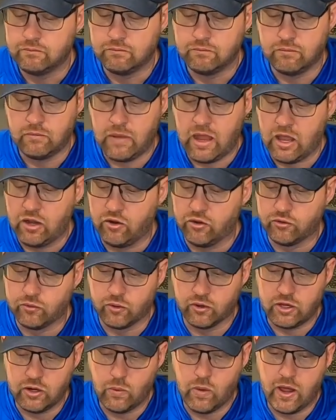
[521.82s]
Handles
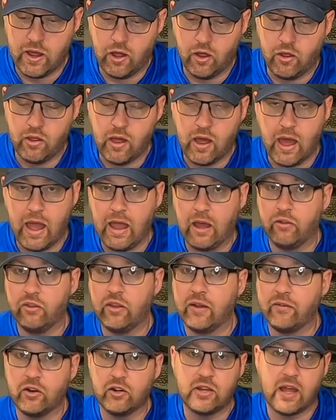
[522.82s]
really well. I'll
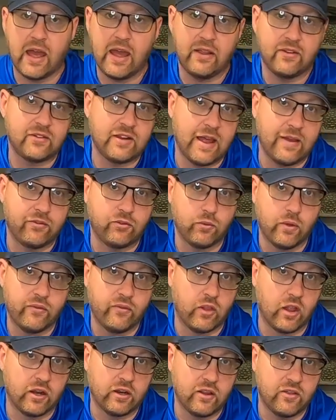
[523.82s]
never tie a snap swivel
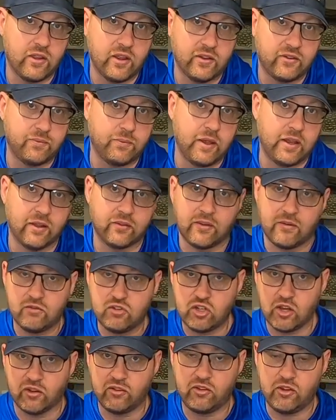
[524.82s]
onto this because I'm
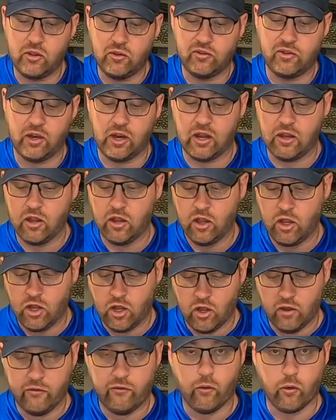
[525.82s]
just using it
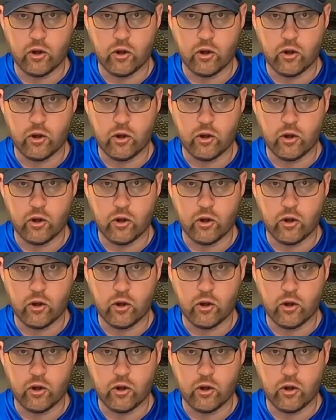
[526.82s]
for